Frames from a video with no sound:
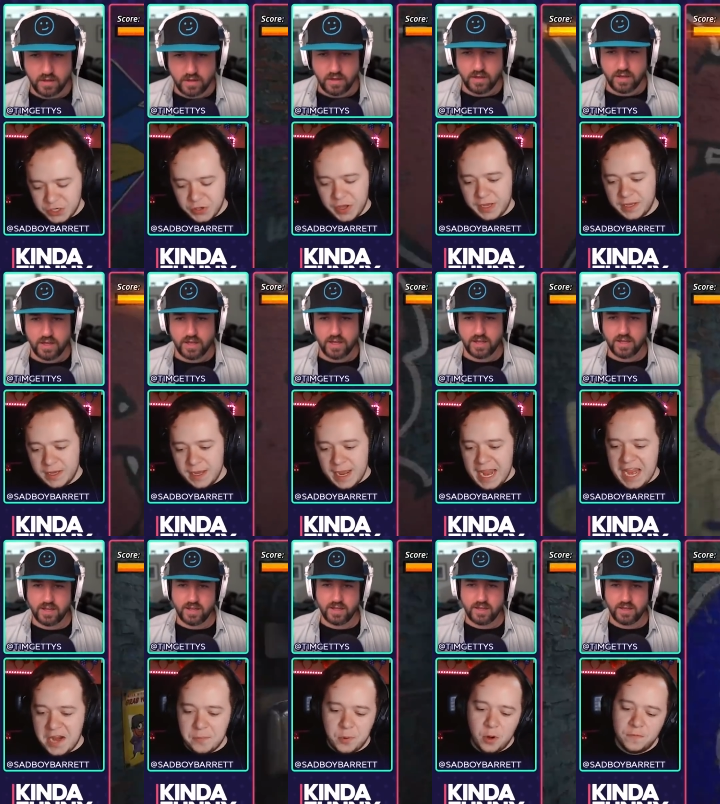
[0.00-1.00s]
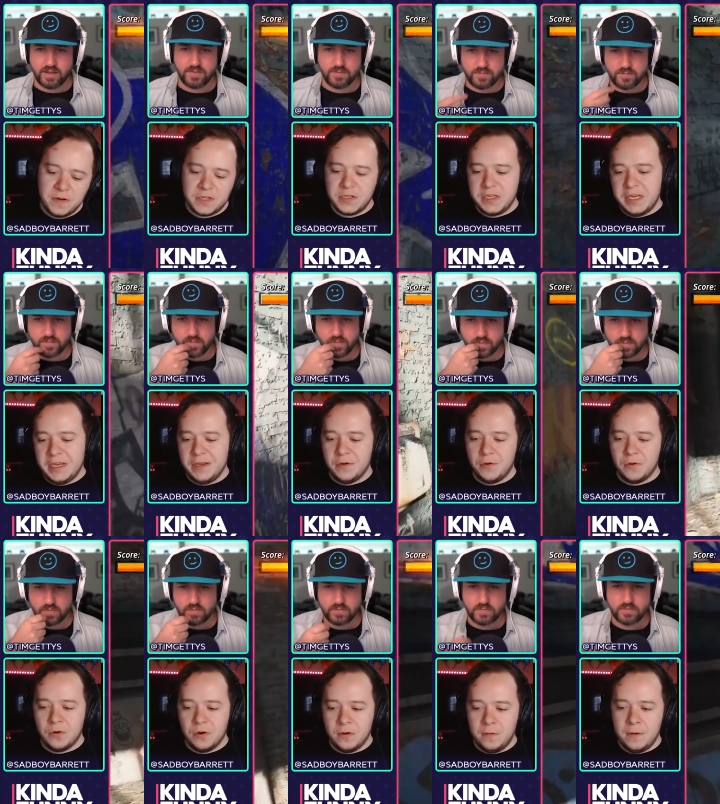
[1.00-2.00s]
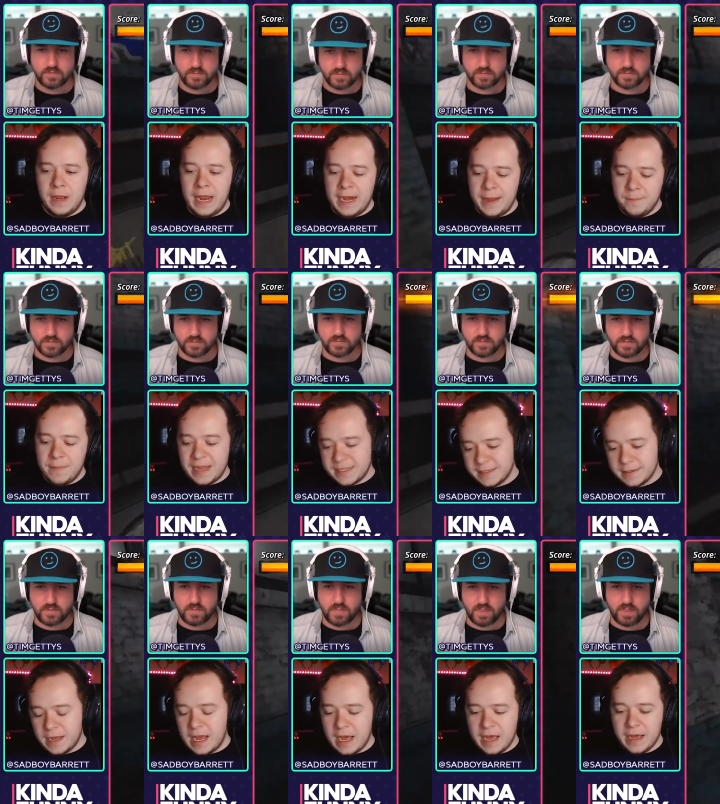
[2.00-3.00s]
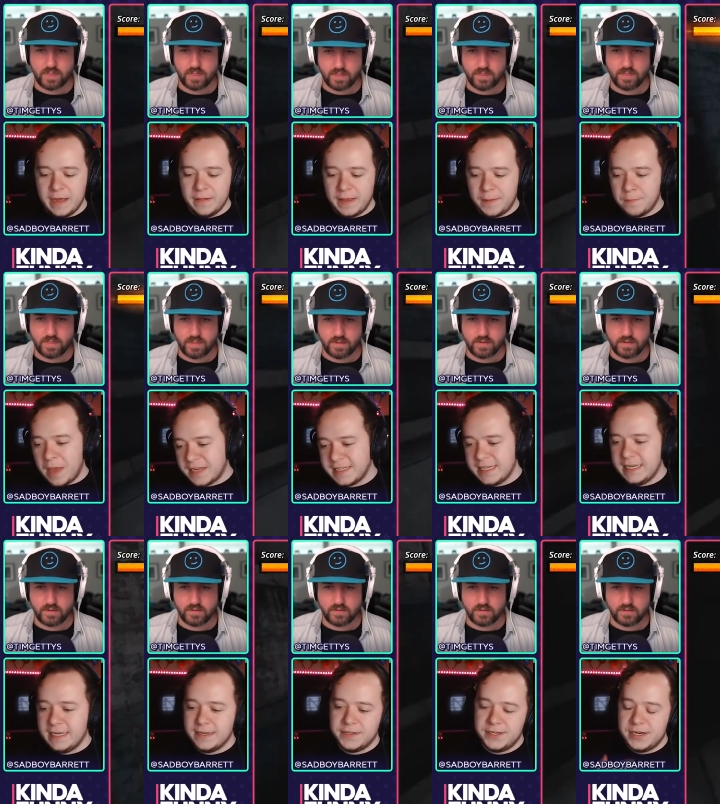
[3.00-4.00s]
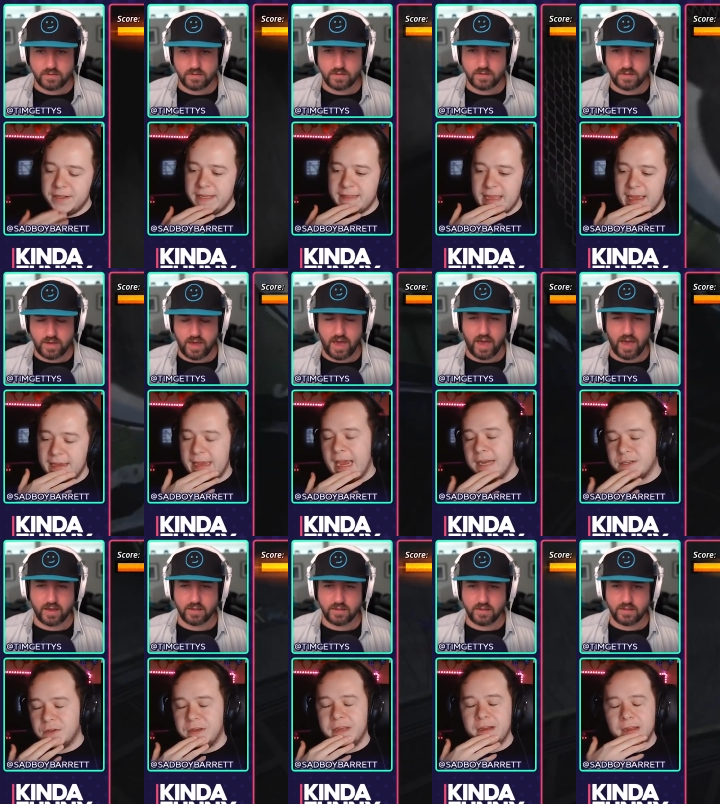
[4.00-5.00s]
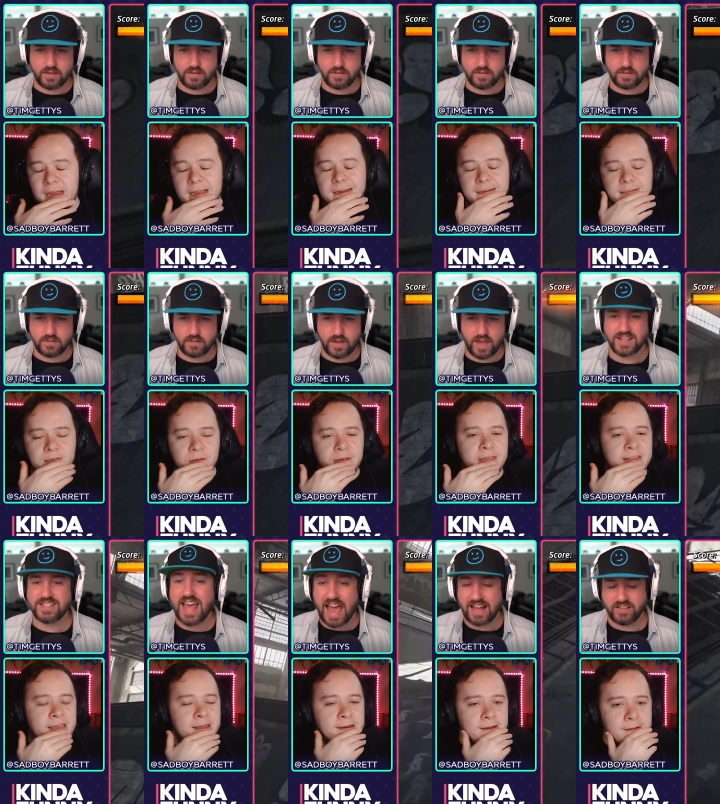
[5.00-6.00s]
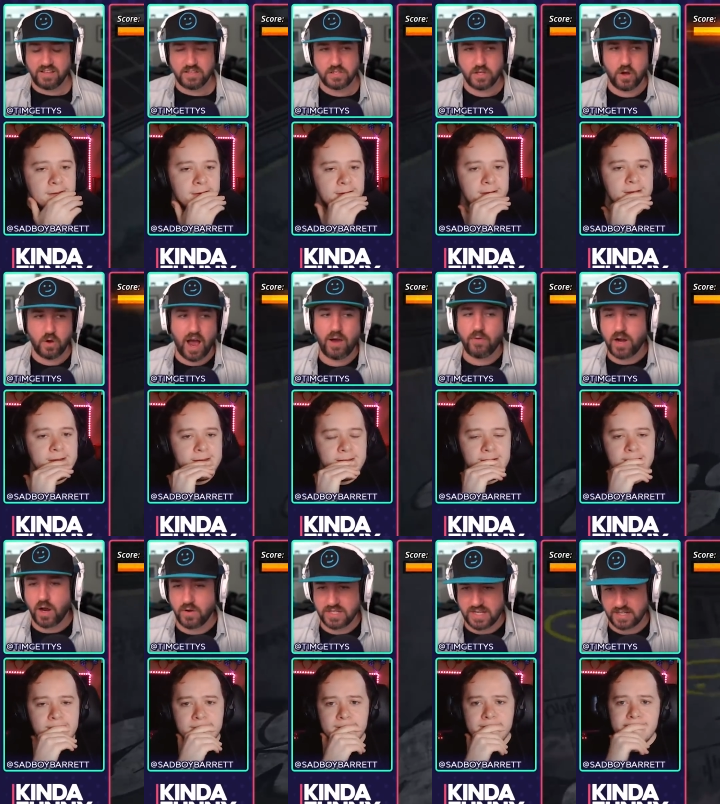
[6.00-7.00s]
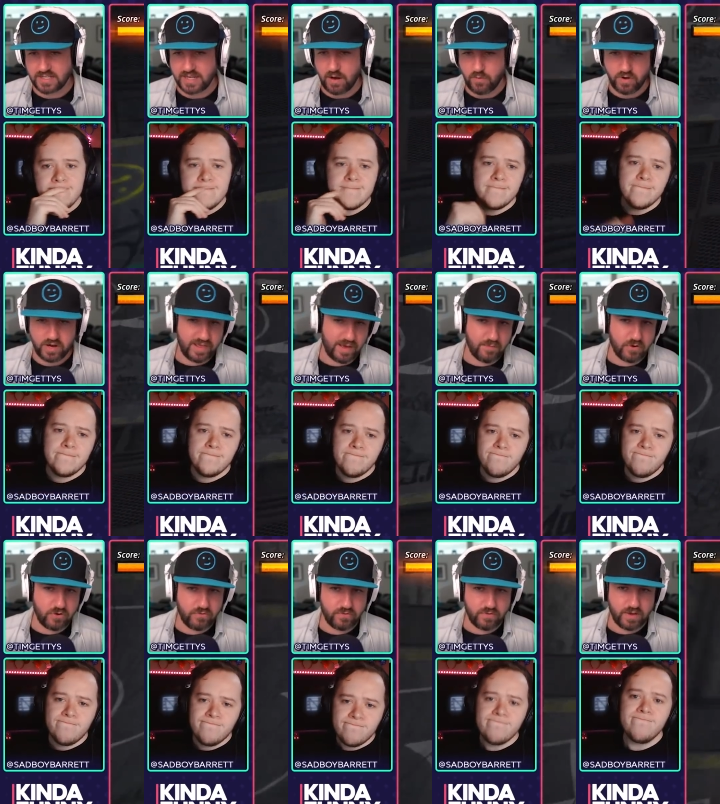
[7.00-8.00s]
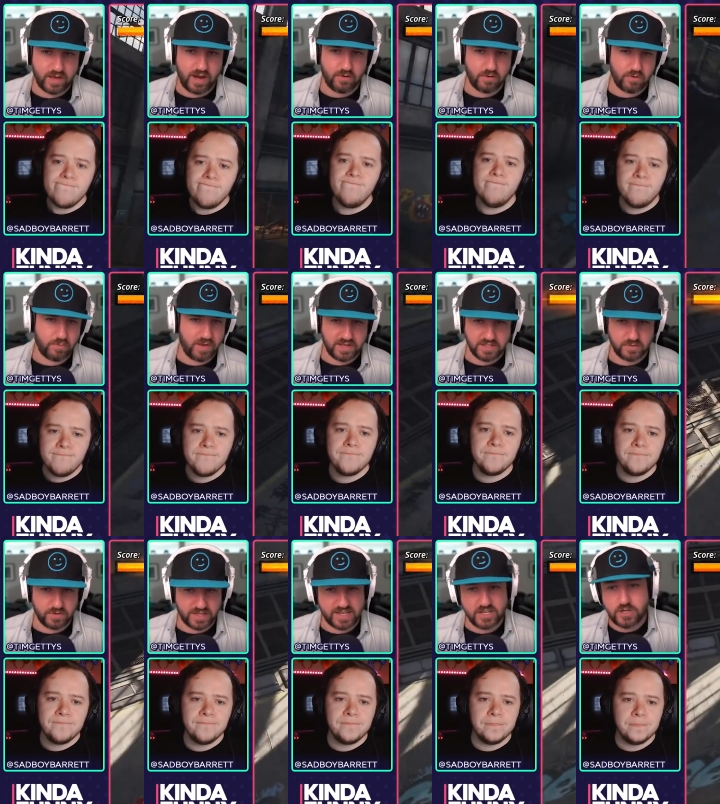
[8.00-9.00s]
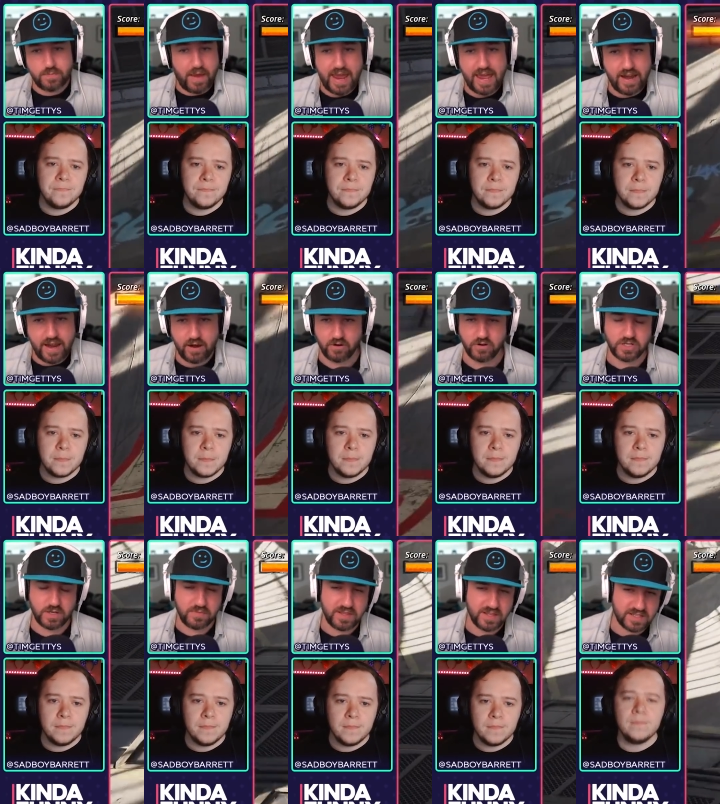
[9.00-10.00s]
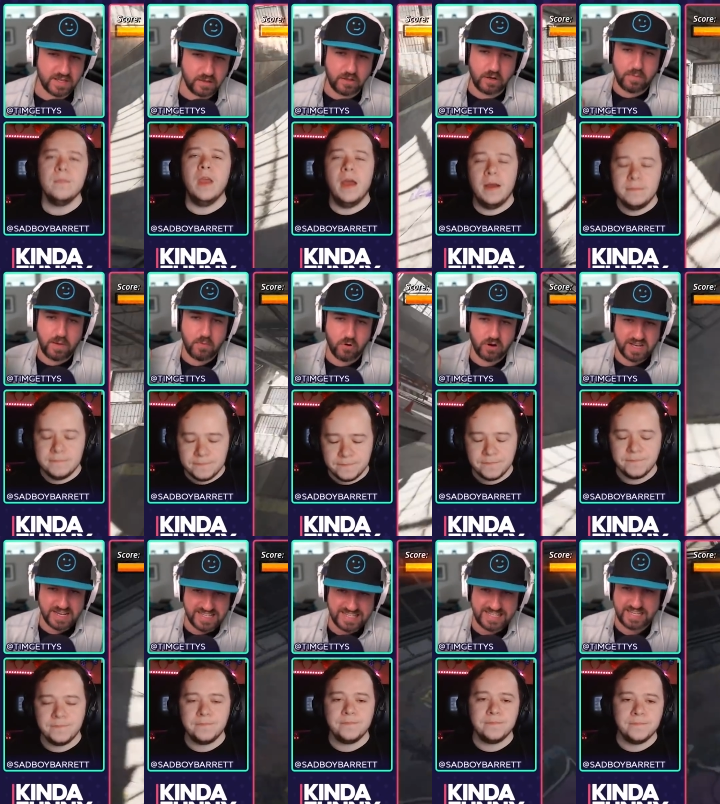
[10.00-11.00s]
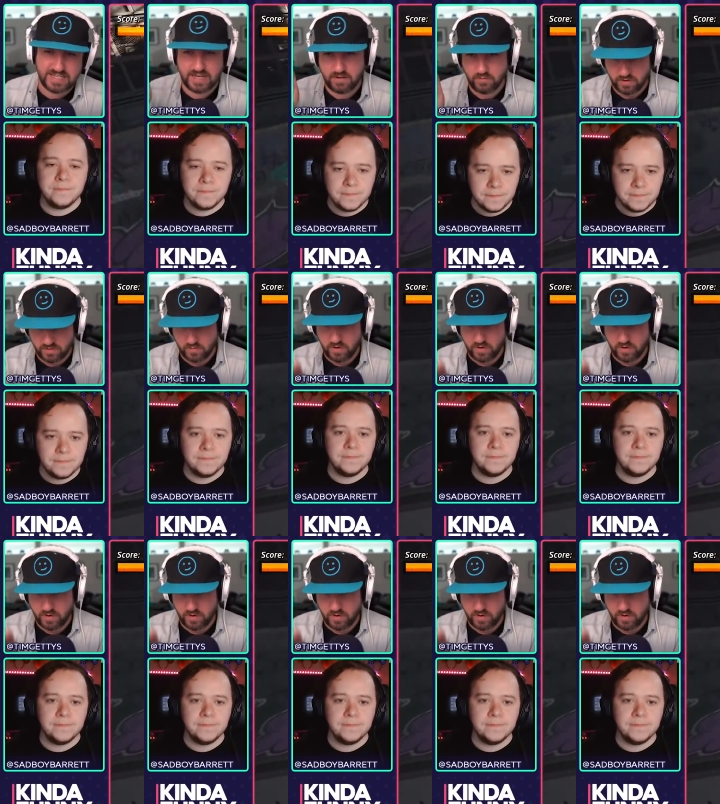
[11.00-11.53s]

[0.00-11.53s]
Speaker 1: like hit it perfectly or hit it mess uh, like messy and shit like that. Yeah, yeah. I totally get. I totally get
Speaker 2: that. Exactly. So I would always like to get rid of that move, mm-hmm. and I mm-hmm. would replace it with like a Japan Air or something that's yeah. a little bit more consistent with